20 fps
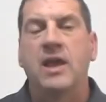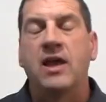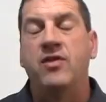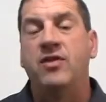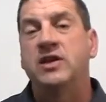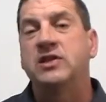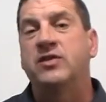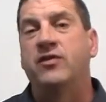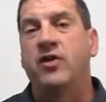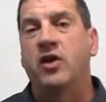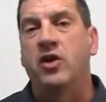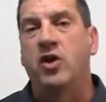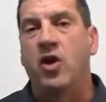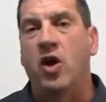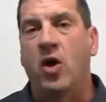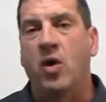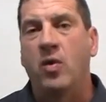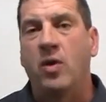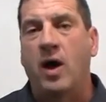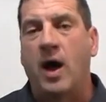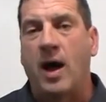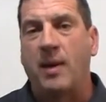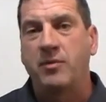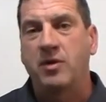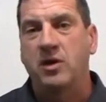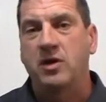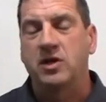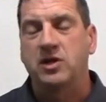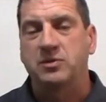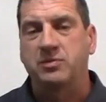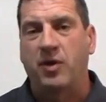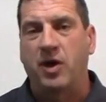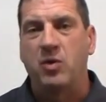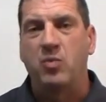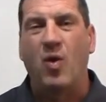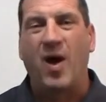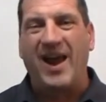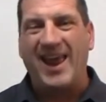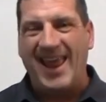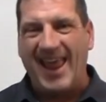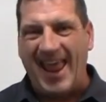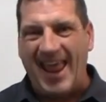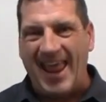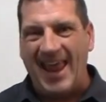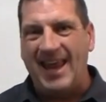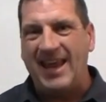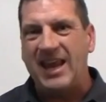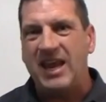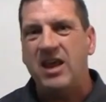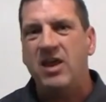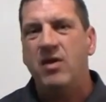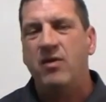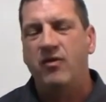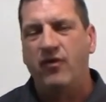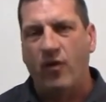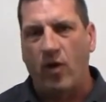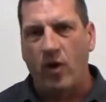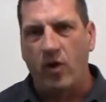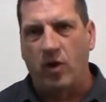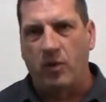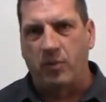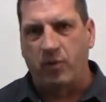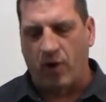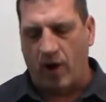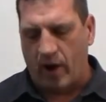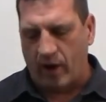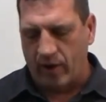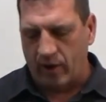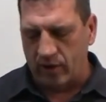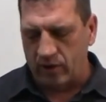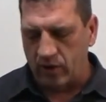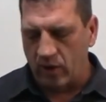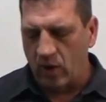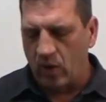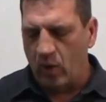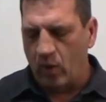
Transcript: In this video, I'm going to explain why any foil product,